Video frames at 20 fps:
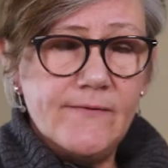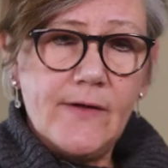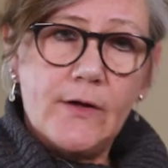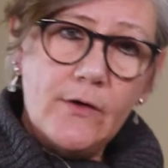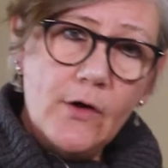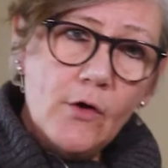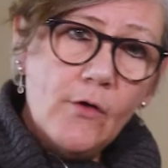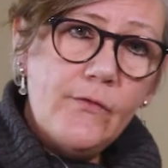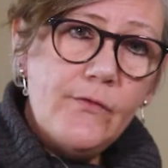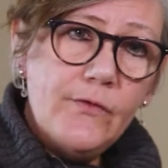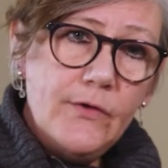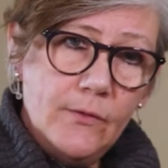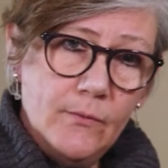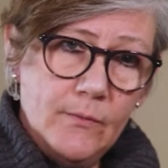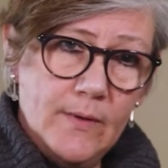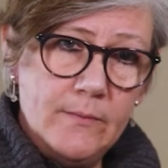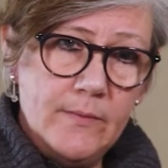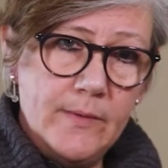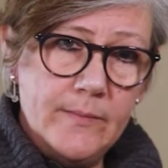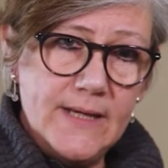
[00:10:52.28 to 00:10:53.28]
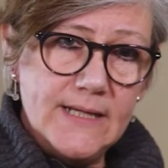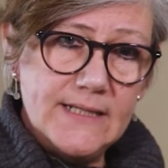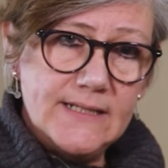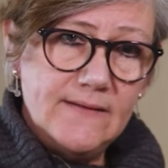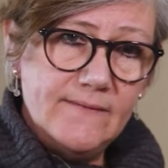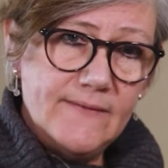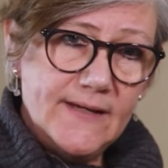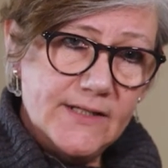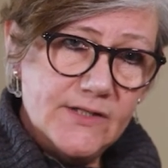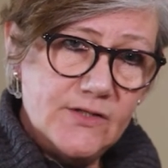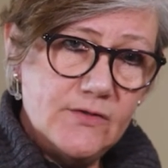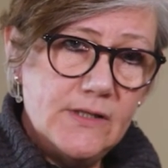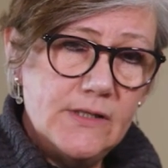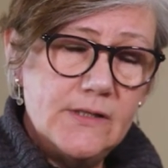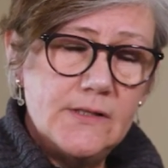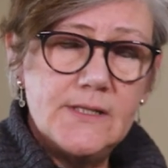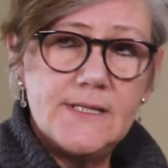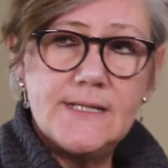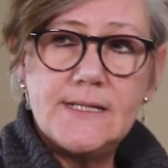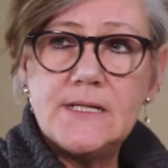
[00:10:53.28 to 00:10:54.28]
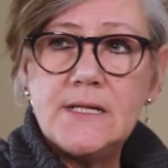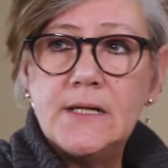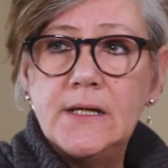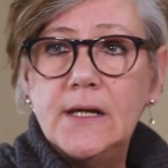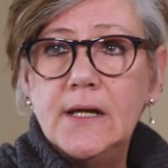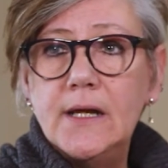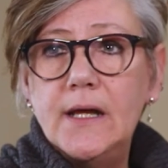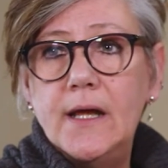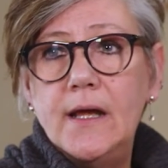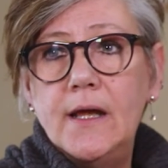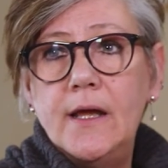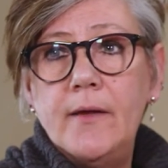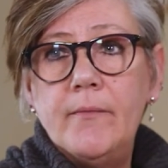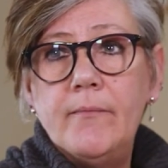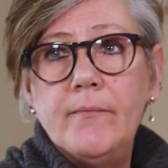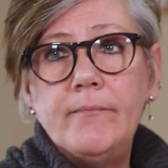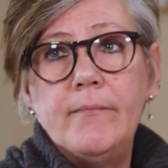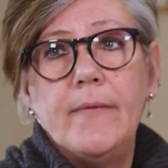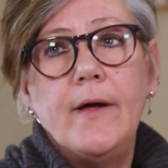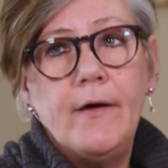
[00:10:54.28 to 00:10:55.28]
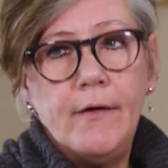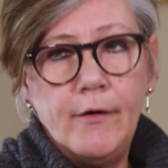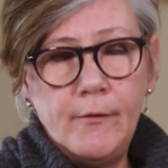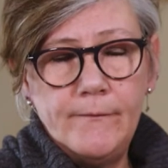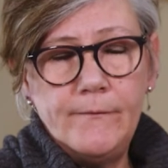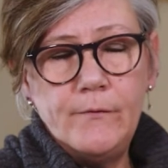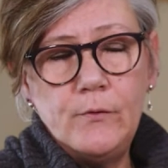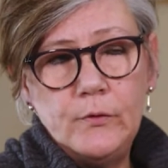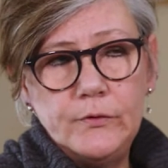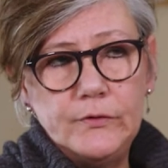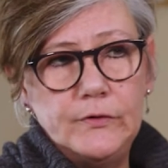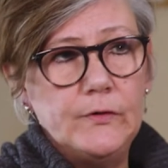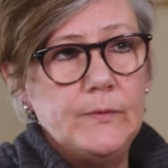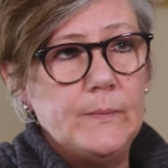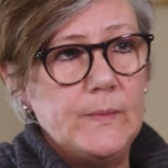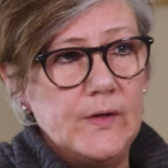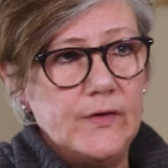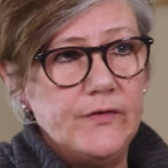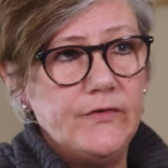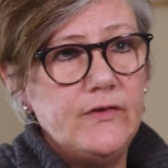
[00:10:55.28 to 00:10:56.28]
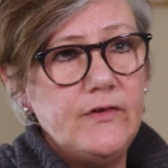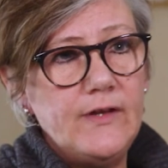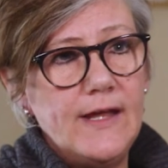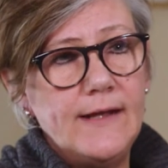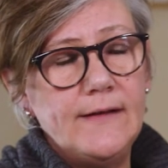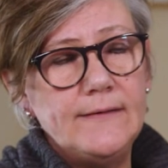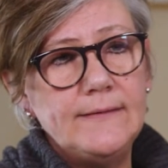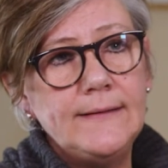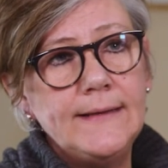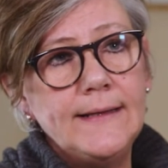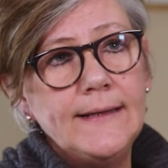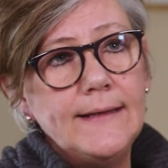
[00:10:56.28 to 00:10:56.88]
very often when we're meeting veterans, armed forces personnel,